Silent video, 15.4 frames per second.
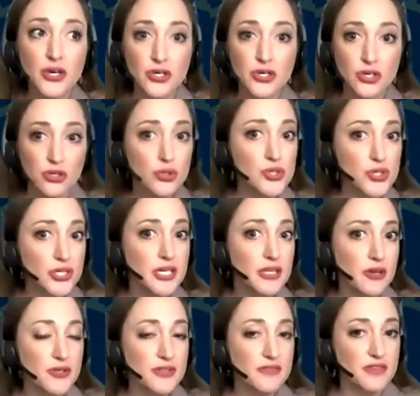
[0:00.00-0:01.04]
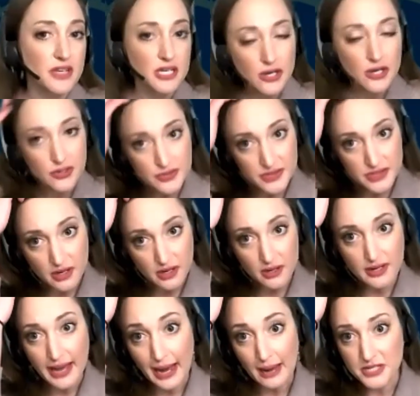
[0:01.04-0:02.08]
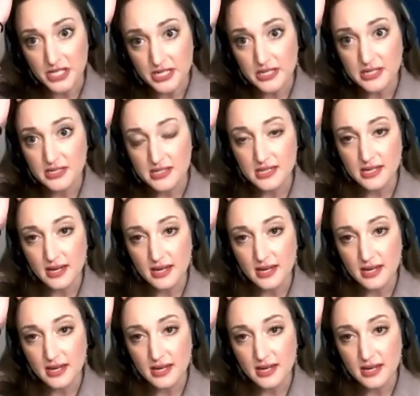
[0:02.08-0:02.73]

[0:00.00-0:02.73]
usually those videos are captioned